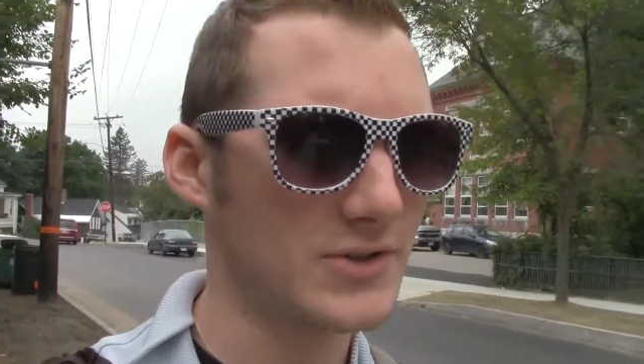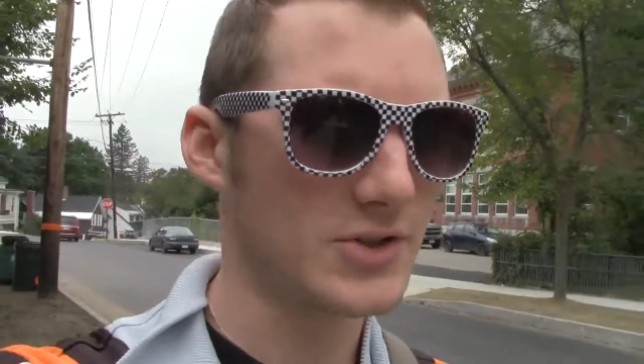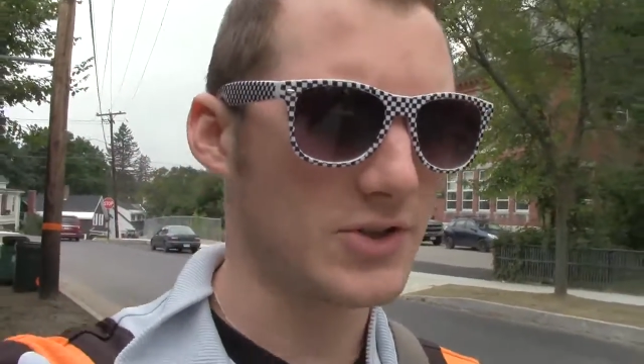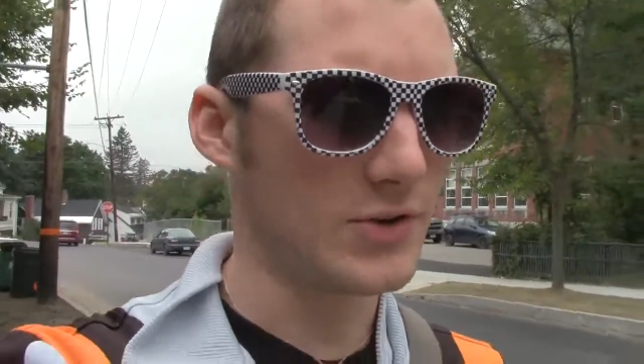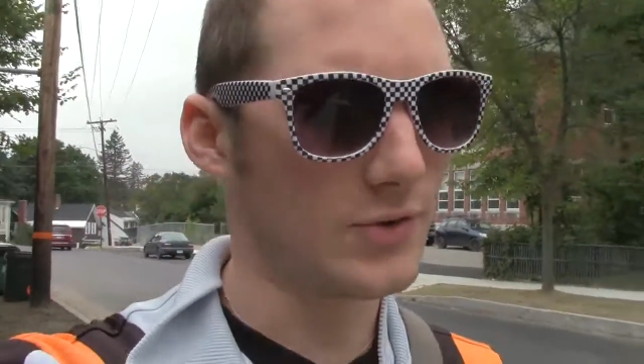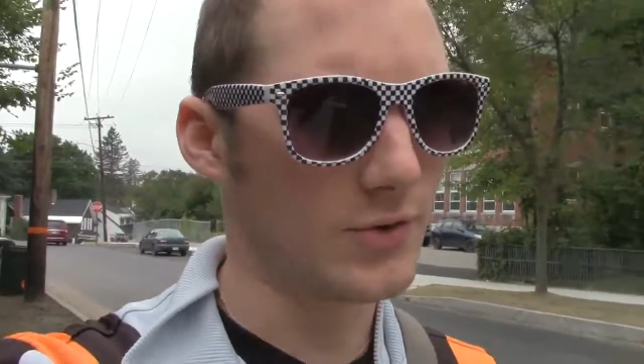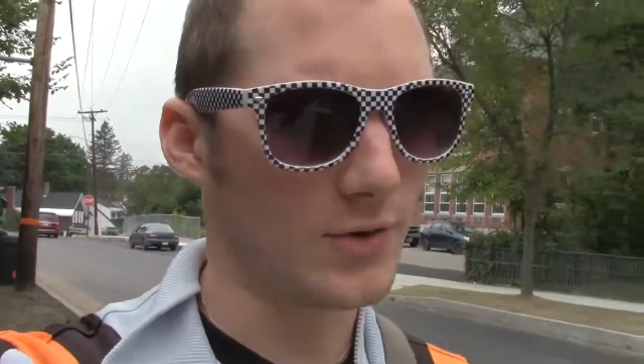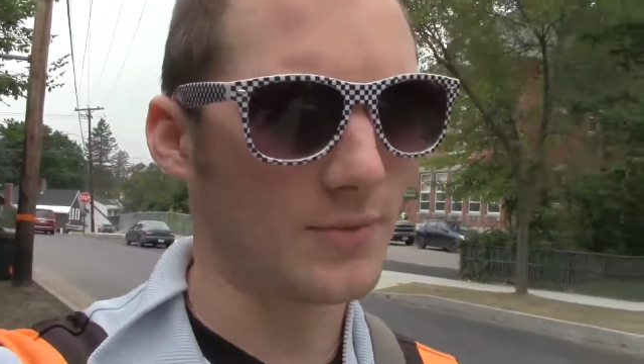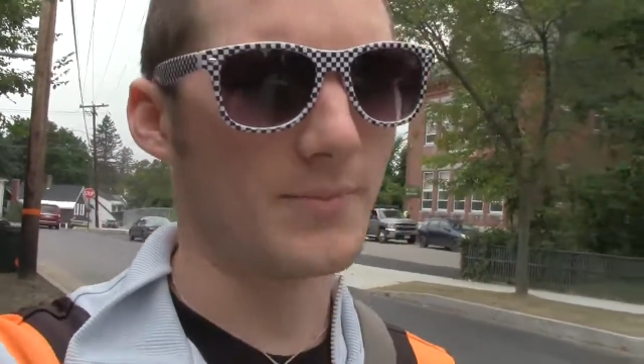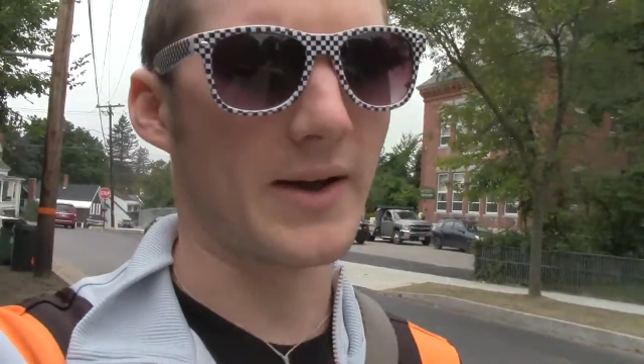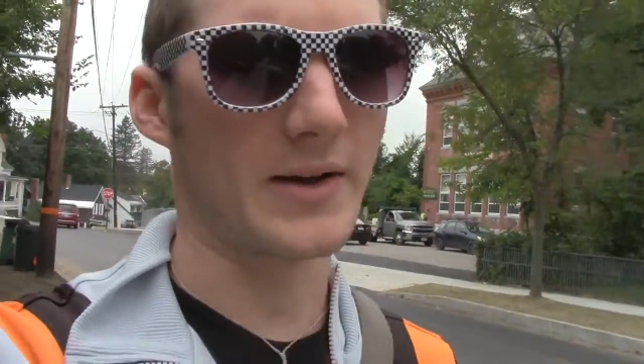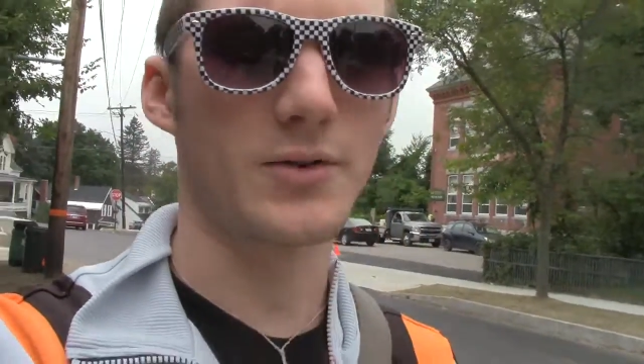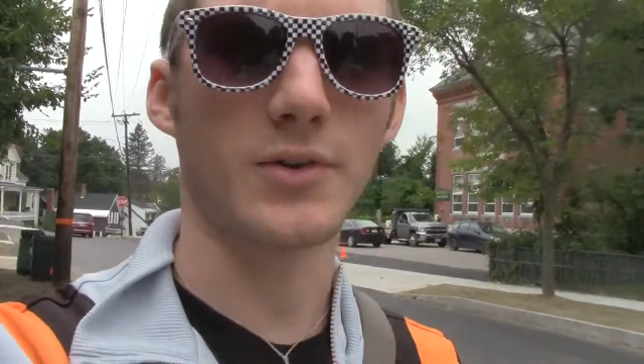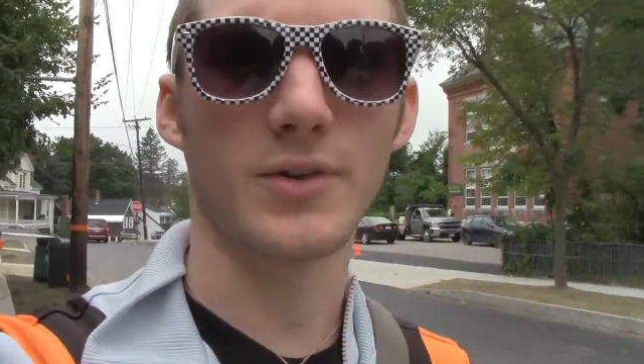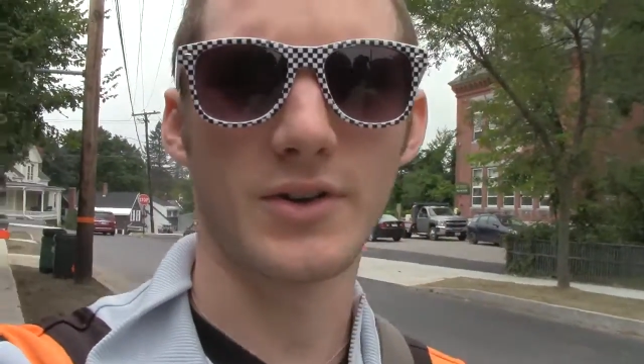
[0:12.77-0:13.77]
to
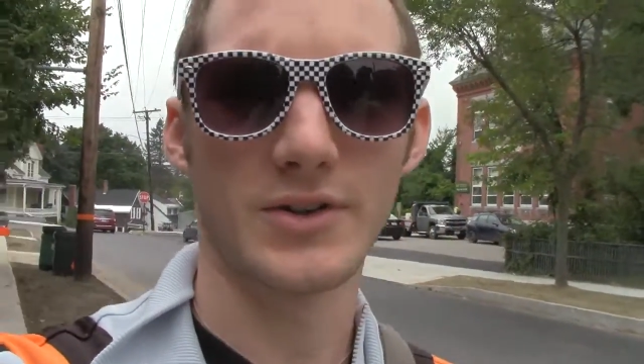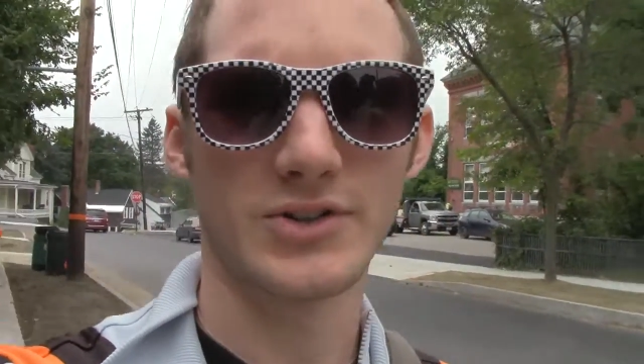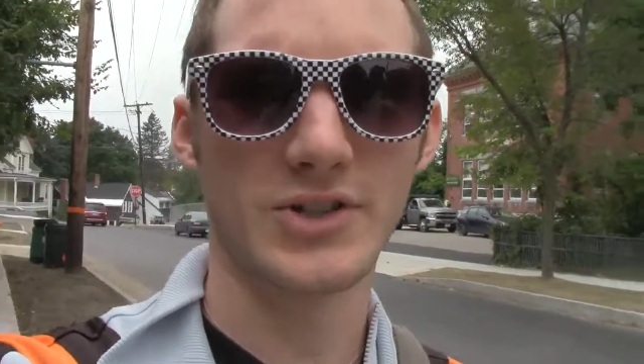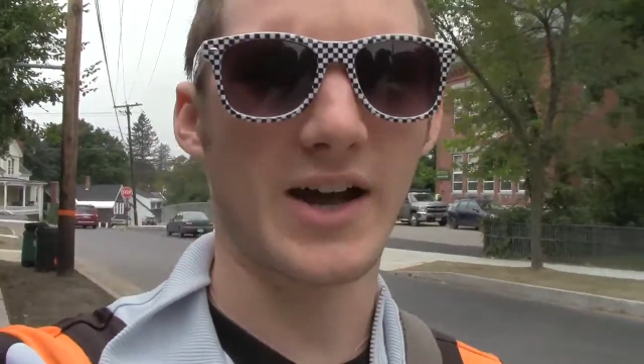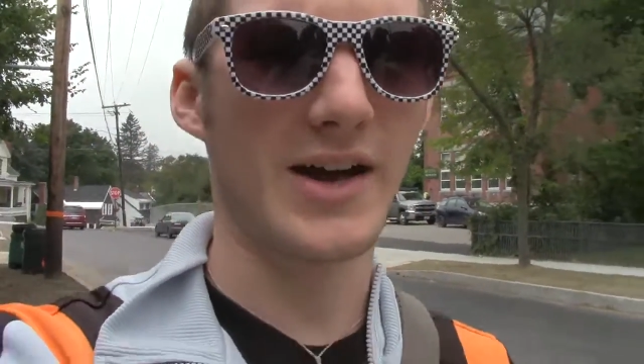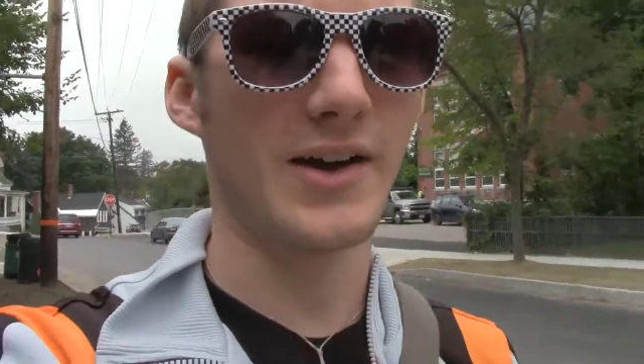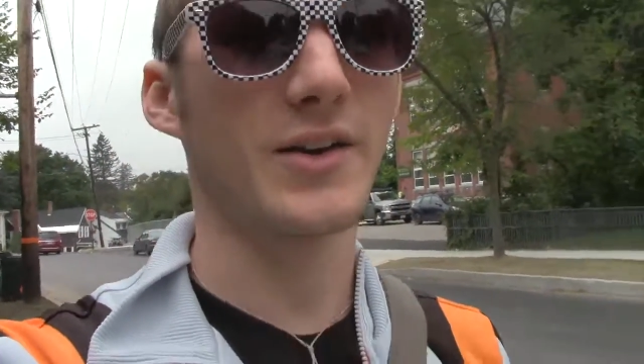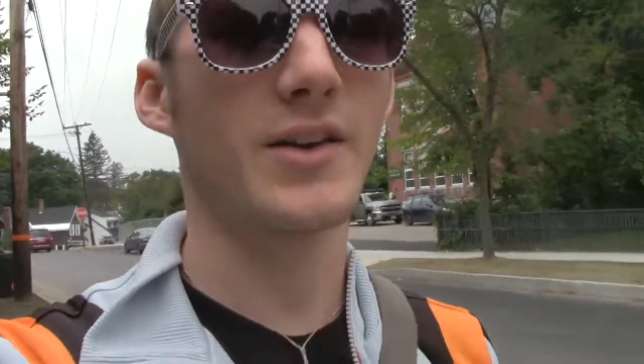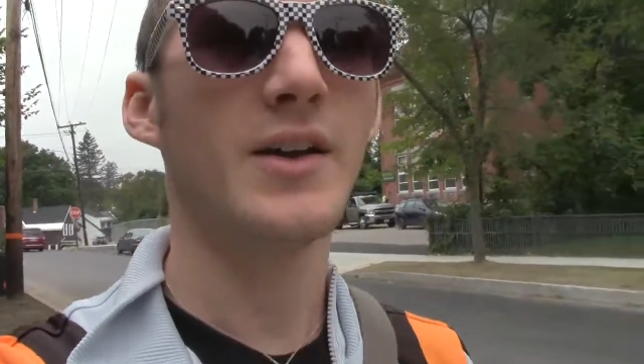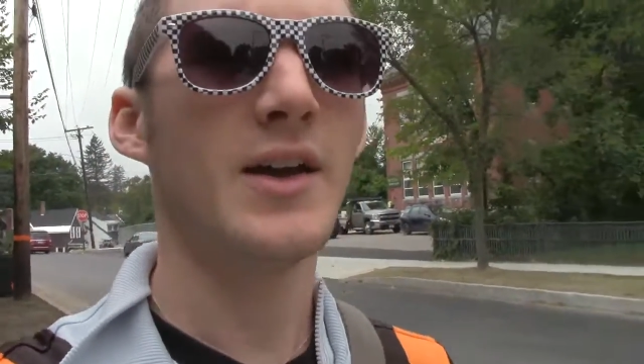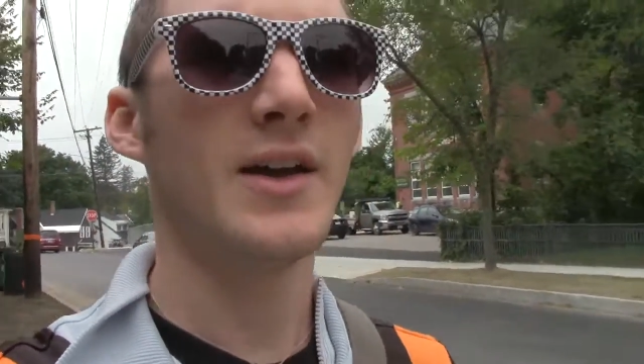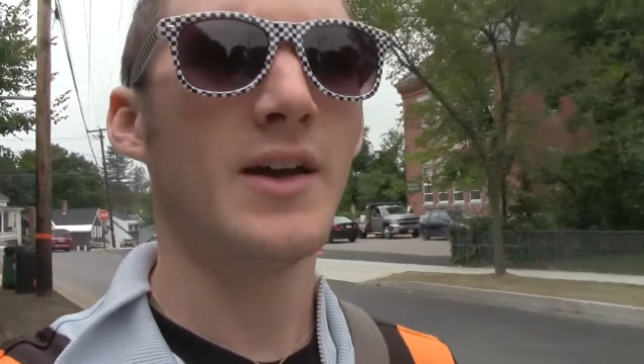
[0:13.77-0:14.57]
Michael Goodchild